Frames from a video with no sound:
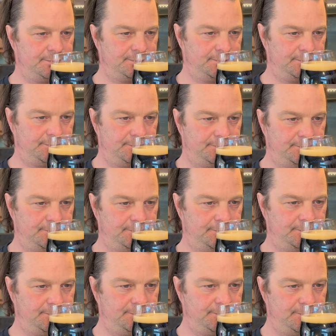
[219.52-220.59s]

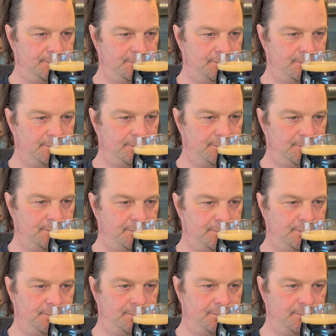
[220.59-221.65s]

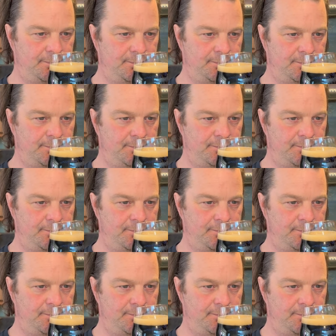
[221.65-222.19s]
[no speech]